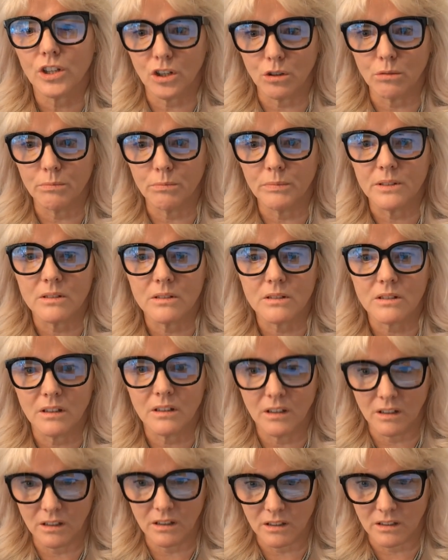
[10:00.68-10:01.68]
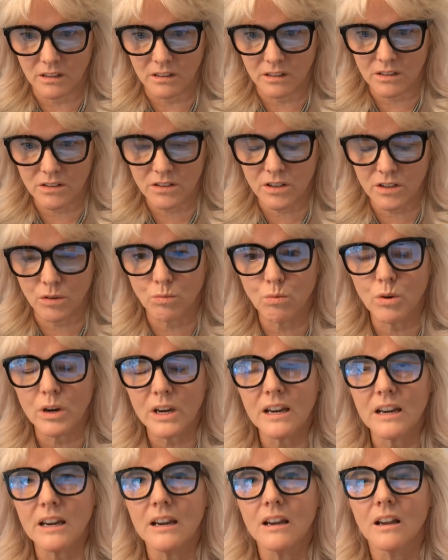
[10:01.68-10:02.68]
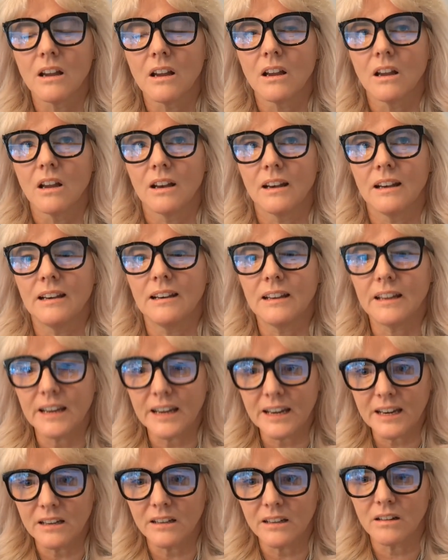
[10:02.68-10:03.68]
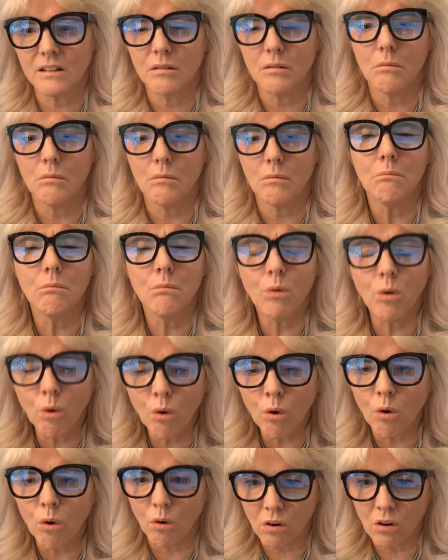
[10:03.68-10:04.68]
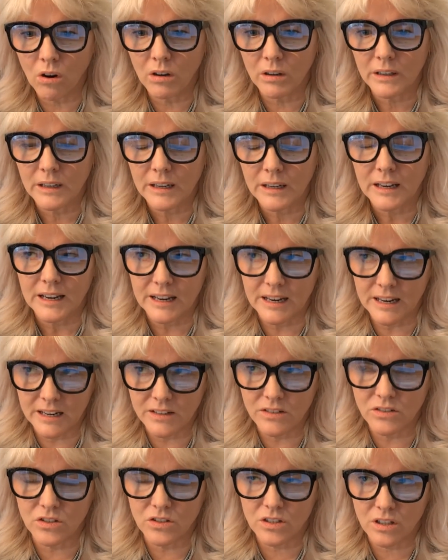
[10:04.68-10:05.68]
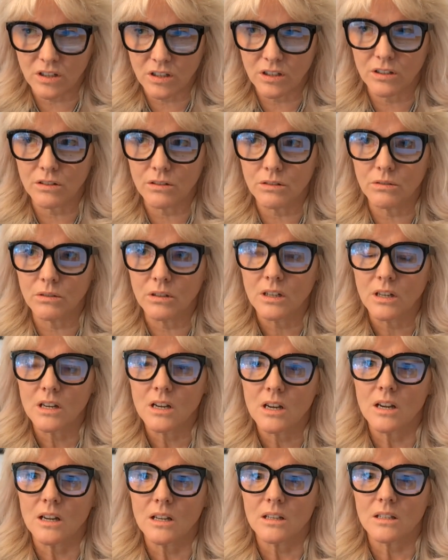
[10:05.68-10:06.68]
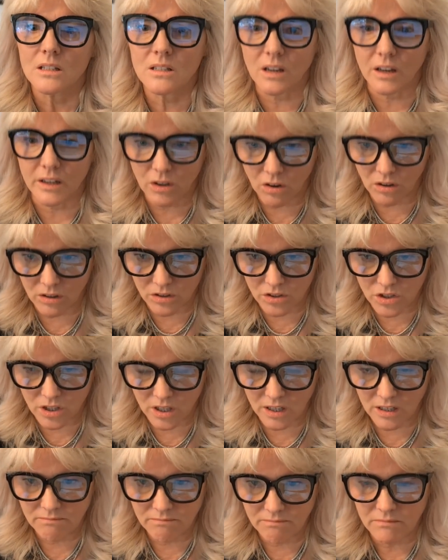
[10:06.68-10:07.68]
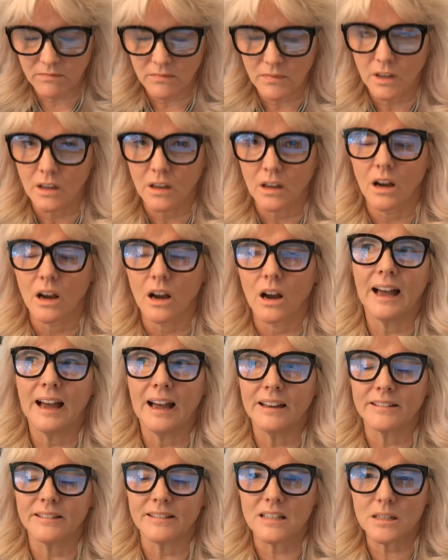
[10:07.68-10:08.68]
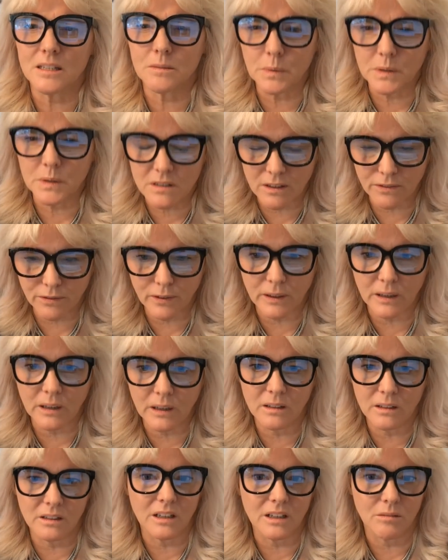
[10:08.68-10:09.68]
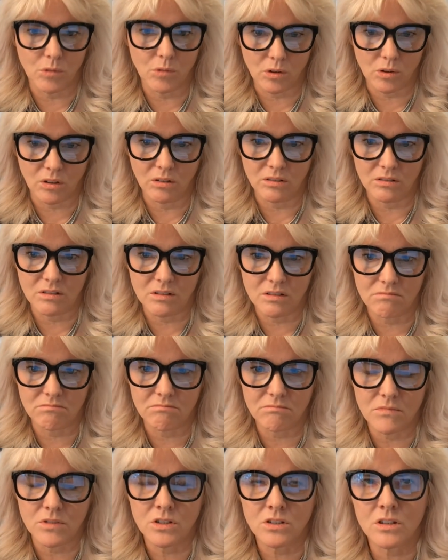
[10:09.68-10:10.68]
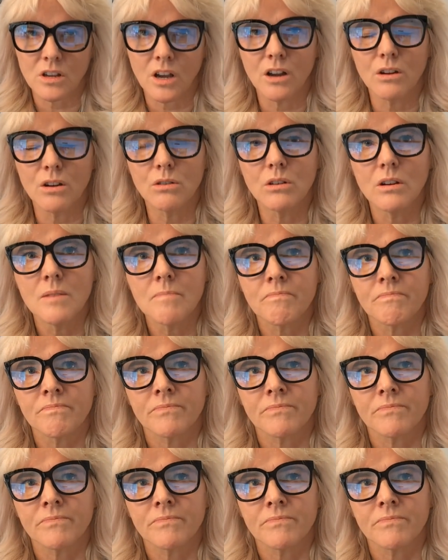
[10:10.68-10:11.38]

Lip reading: humans learn. So we lean more into psychology and specific learning models. So